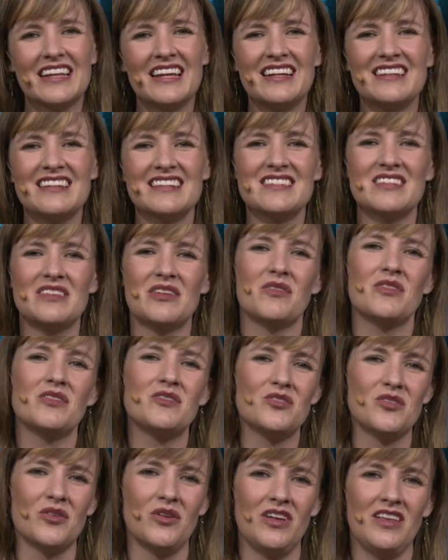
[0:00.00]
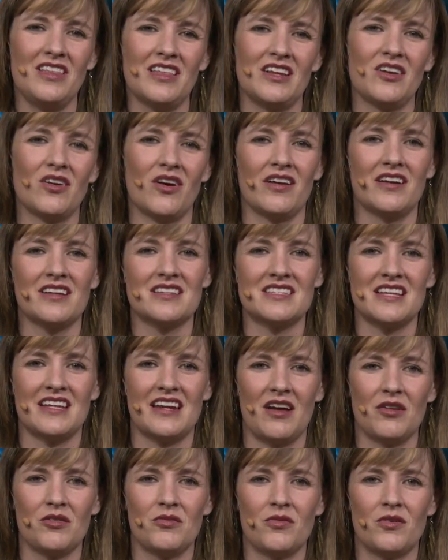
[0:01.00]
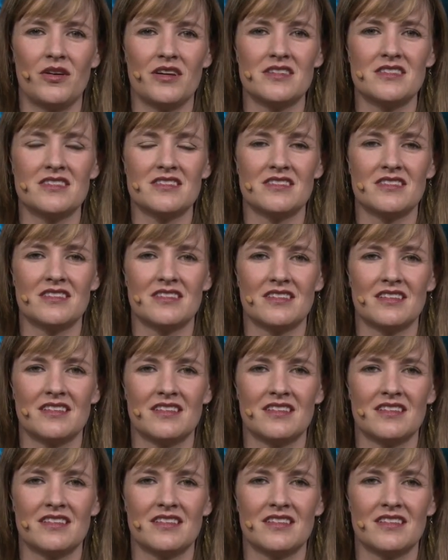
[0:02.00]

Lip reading: He doesn't know the journey that God has set out for us.